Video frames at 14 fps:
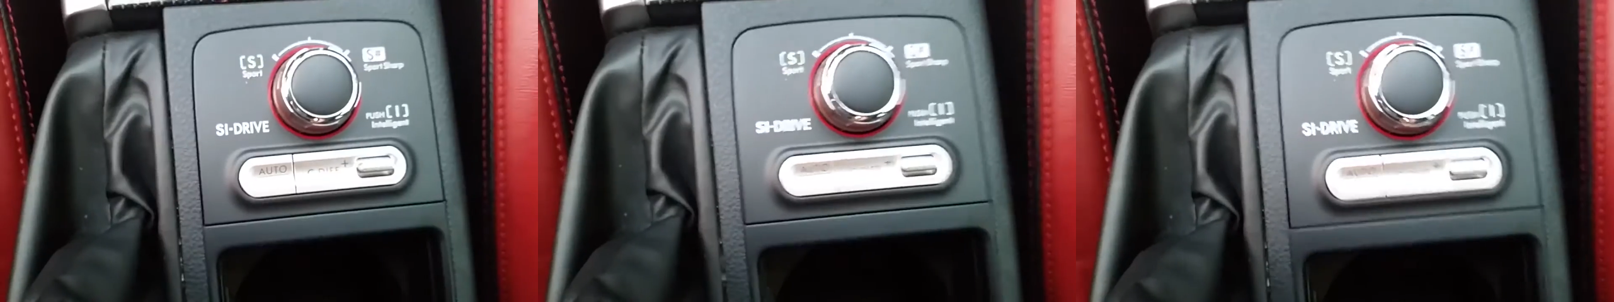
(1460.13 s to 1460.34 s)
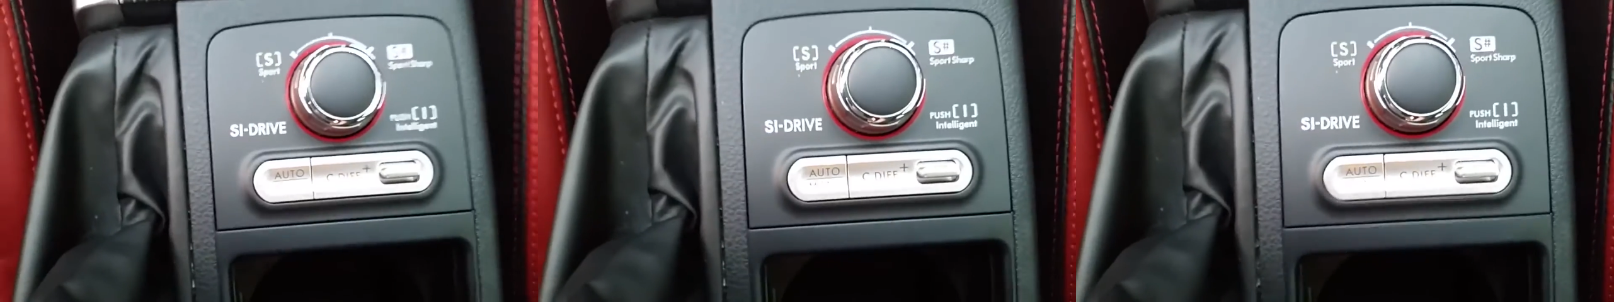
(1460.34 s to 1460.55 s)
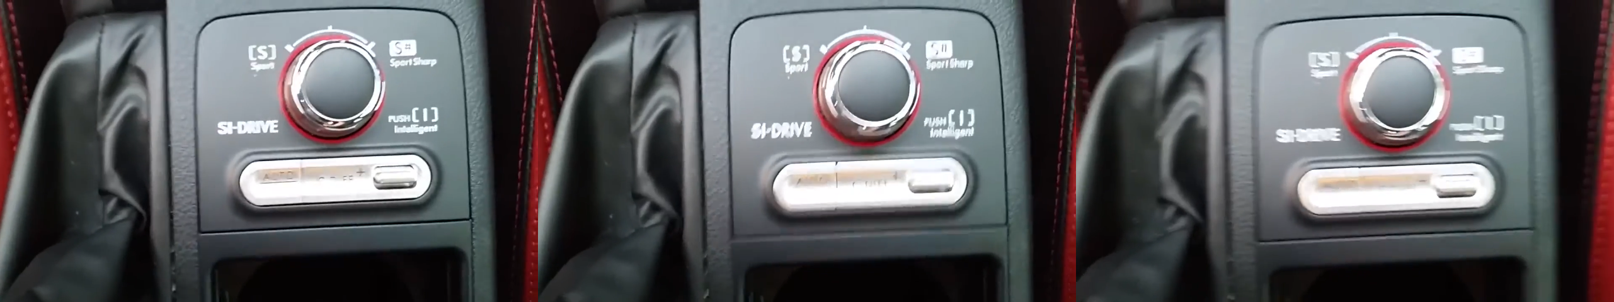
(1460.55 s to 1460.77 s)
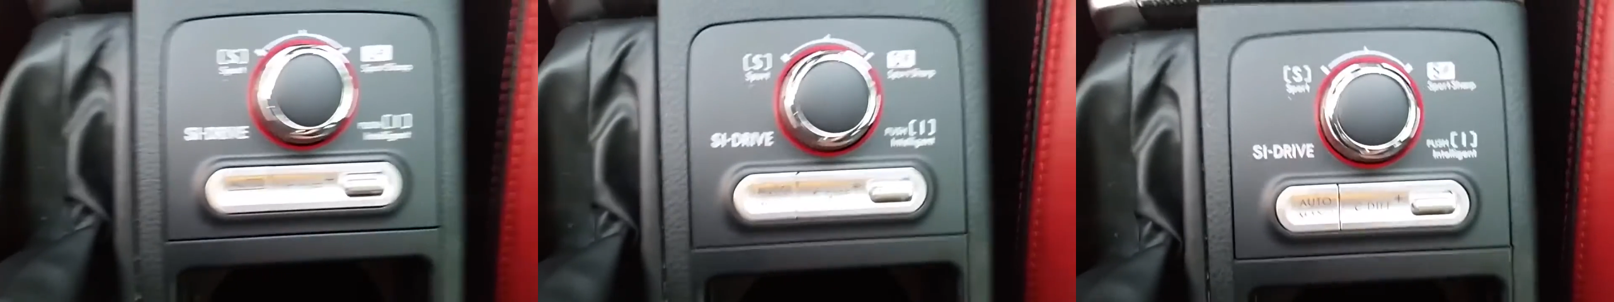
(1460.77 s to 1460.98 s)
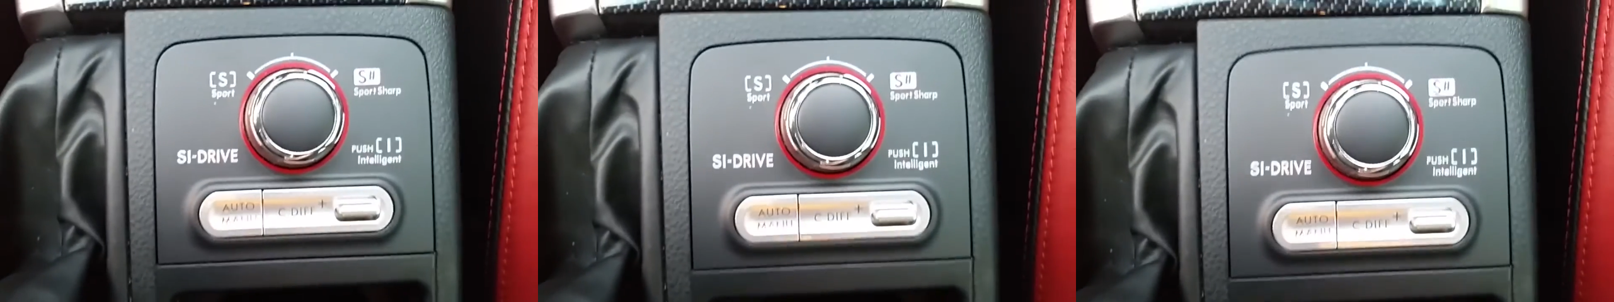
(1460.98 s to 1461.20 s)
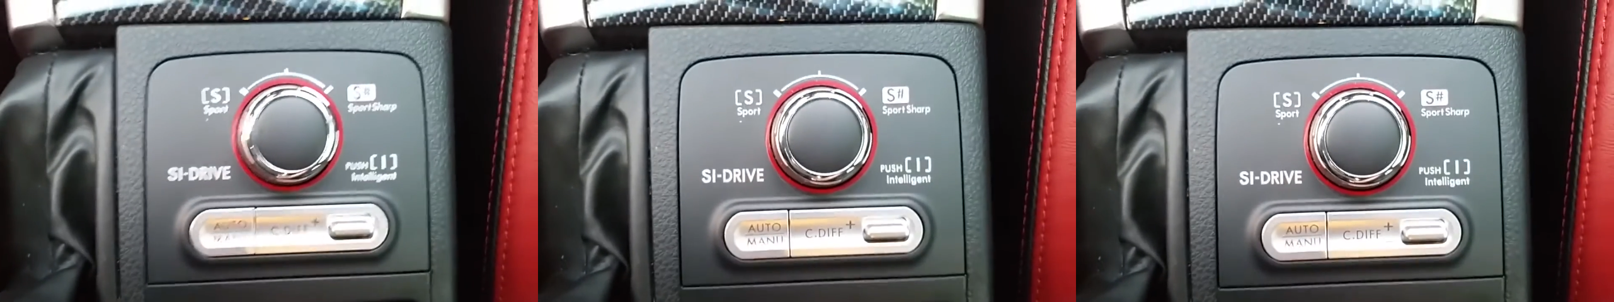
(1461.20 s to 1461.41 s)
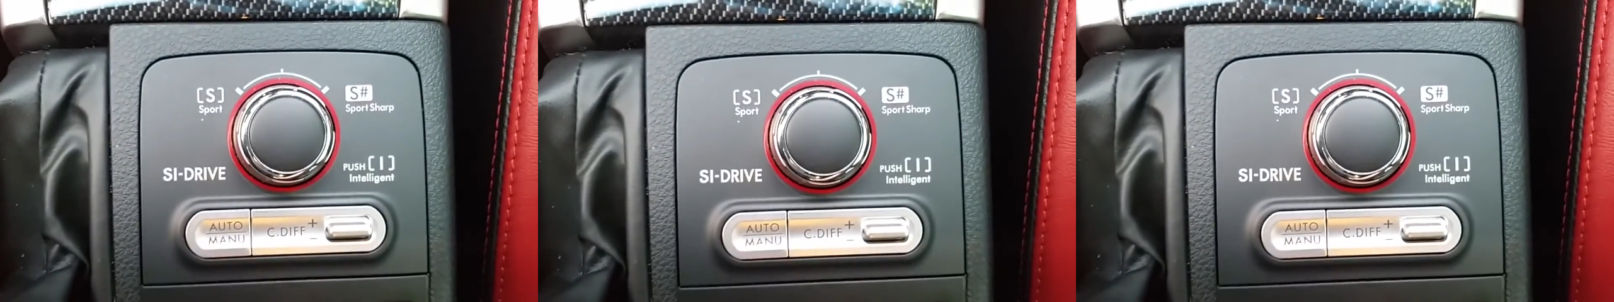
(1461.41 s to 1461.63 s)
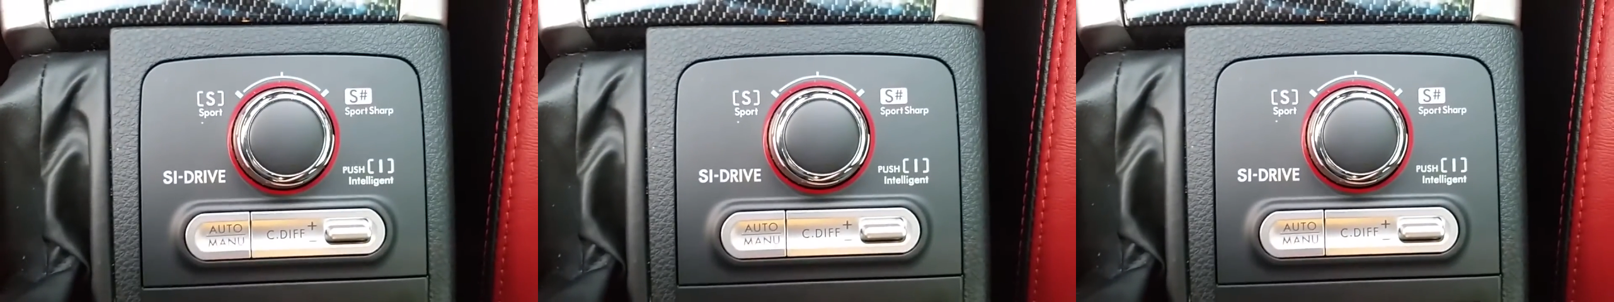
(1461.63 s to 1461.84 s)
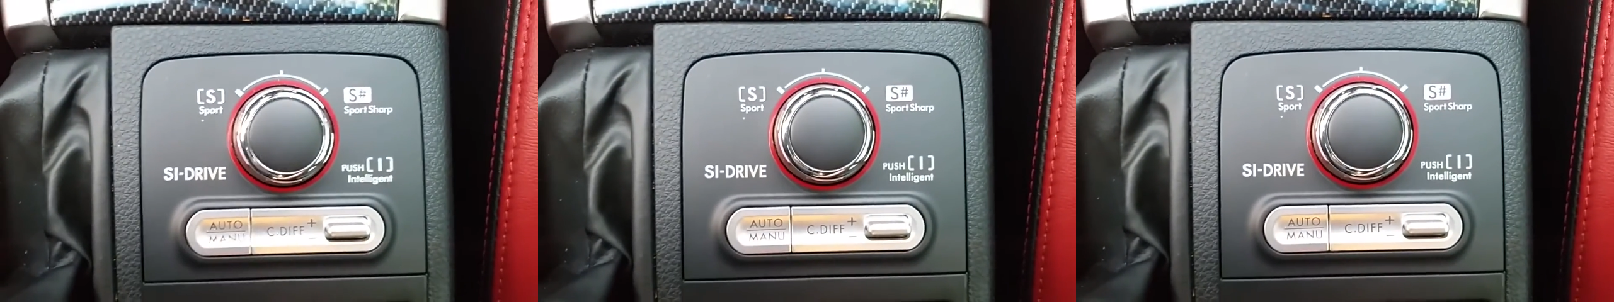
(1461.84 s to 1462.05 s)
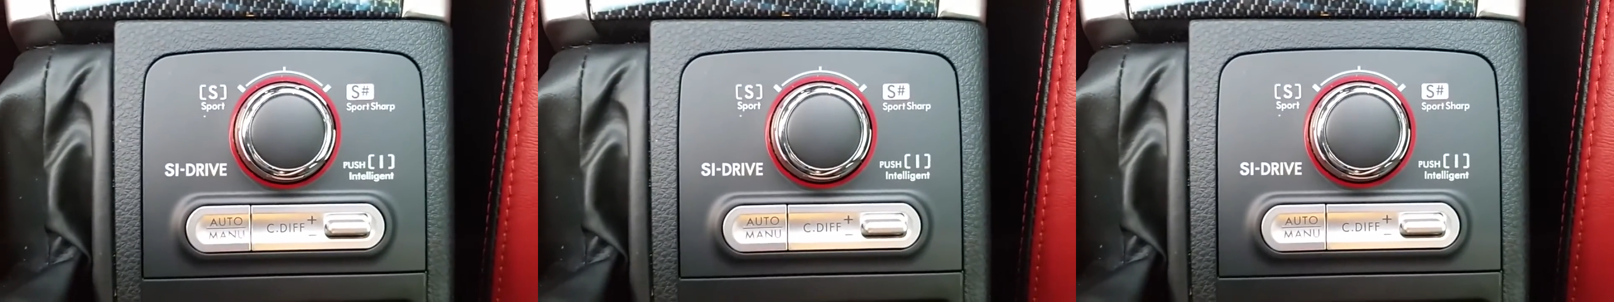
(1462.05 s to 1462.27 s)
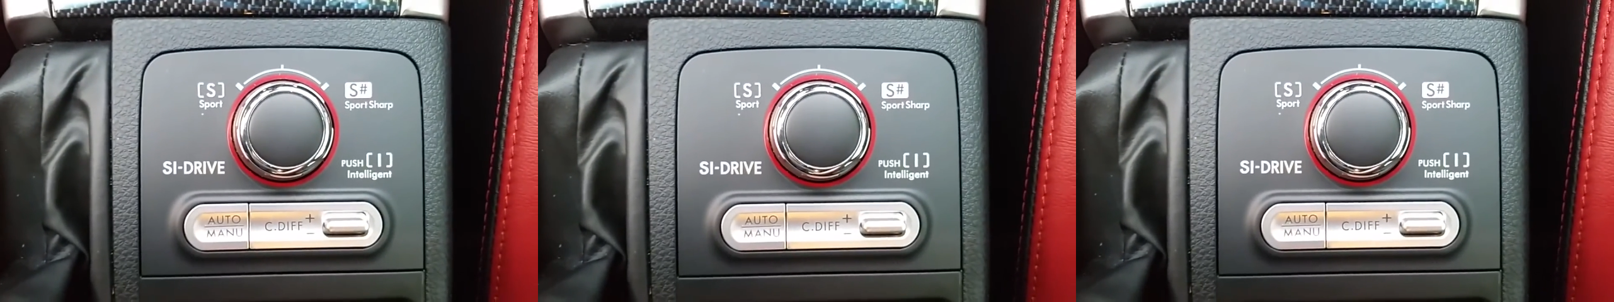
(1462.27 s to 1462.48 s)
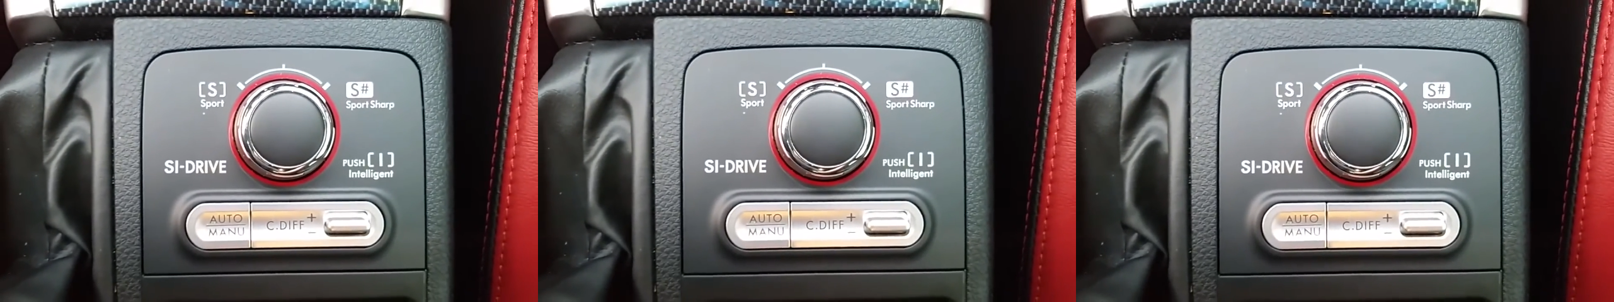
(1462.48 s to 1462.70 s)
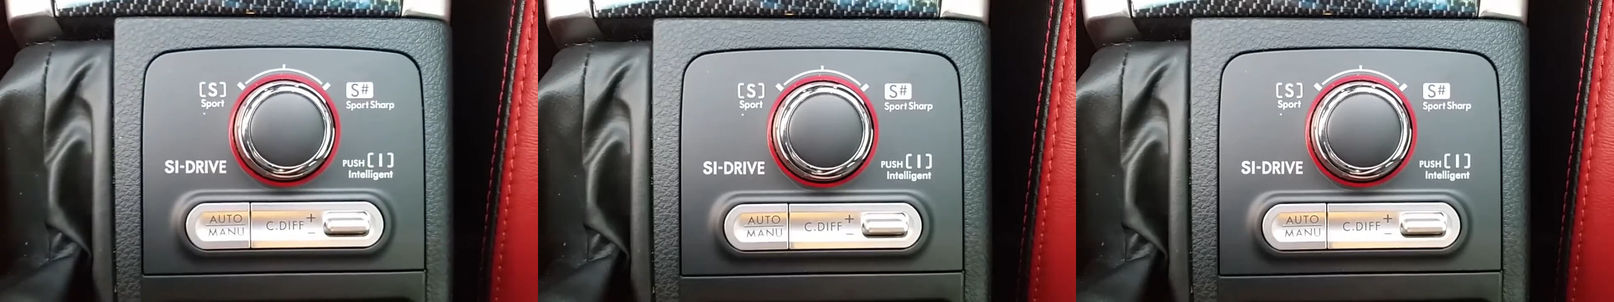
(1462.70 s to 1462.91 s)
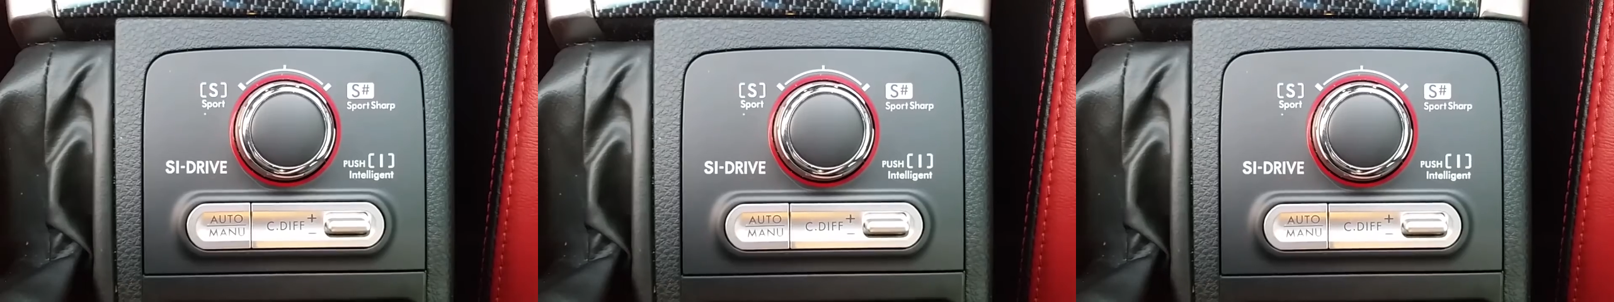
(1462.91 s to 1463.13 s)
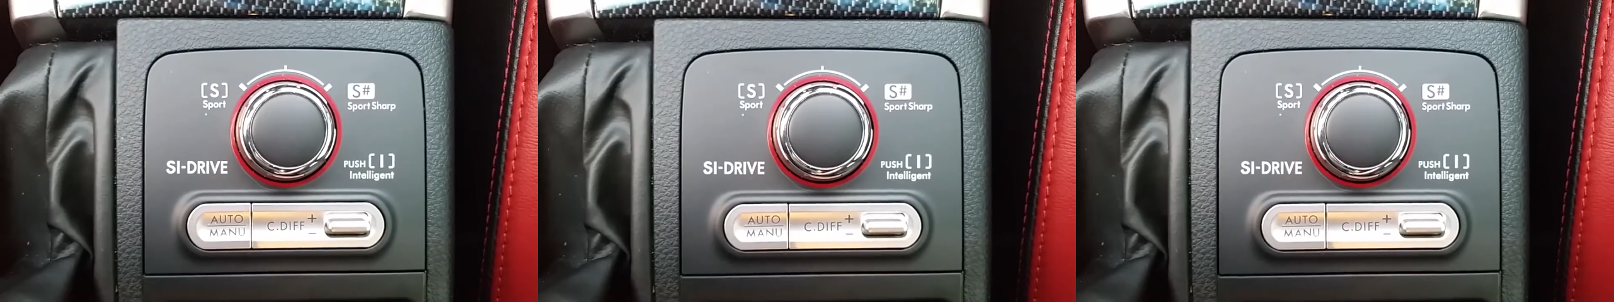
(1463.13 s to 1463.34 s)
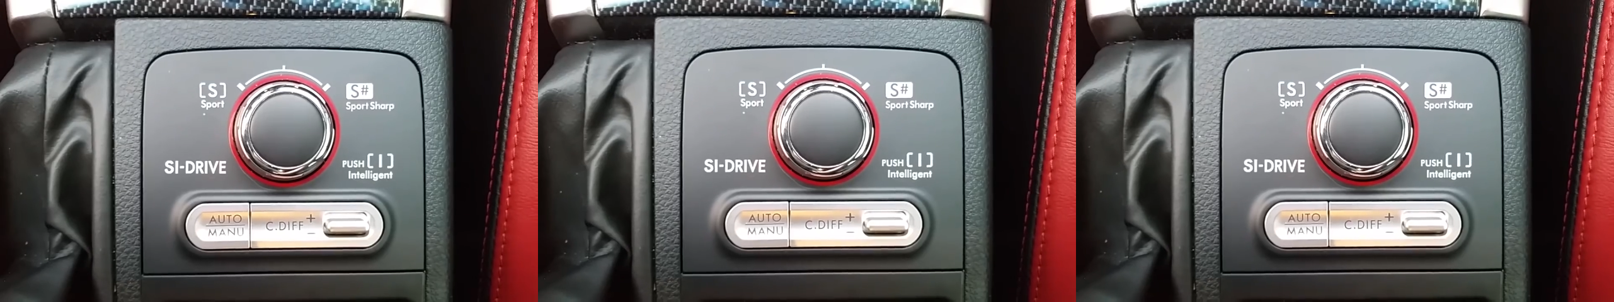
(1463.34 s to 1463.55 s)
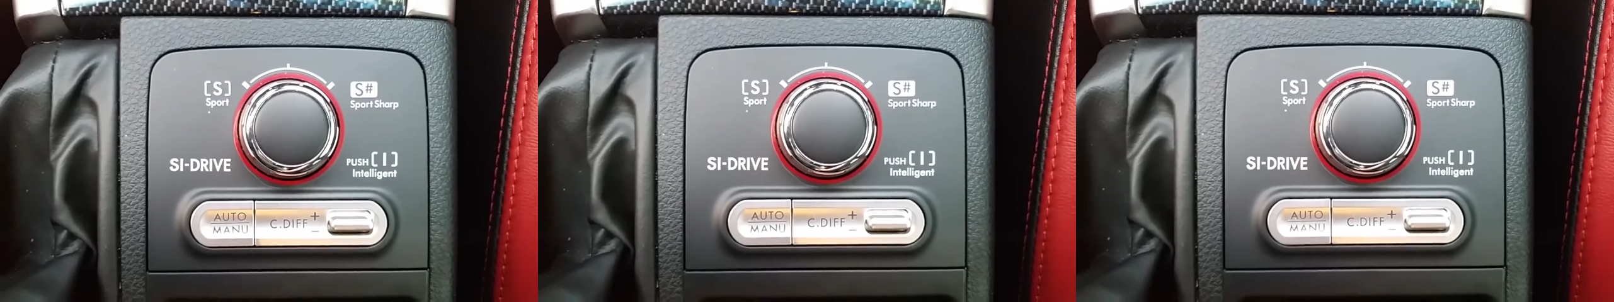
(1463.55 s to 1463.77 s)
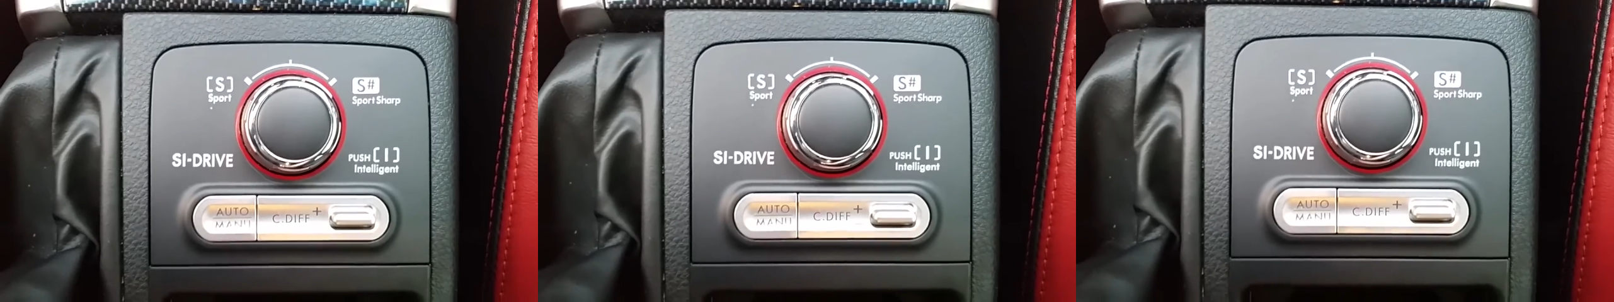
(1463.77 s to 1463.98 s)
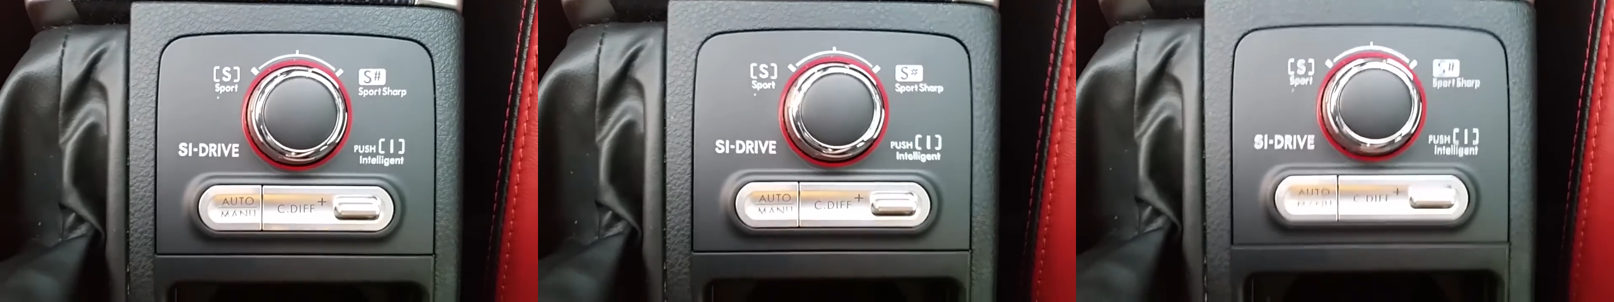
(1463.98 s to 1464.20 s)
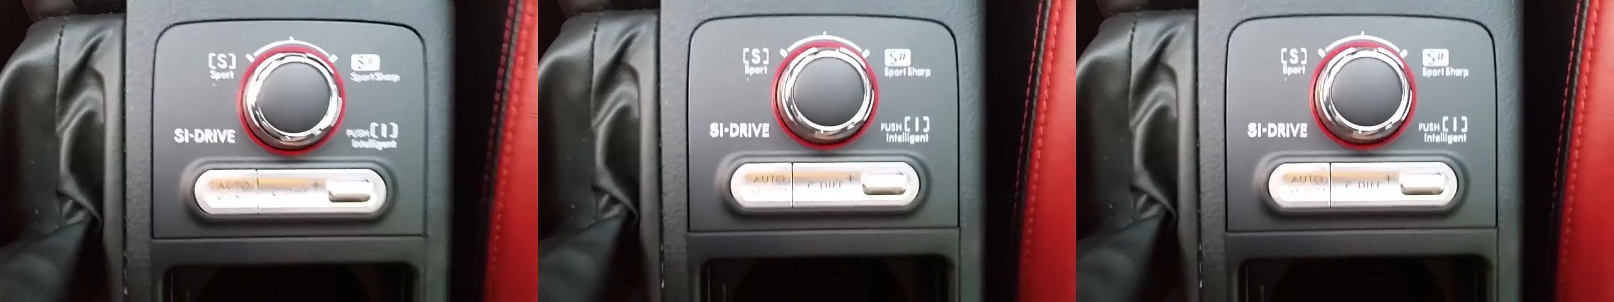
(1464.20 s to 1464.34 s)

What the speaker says: No face is visible, so there are no lips to read.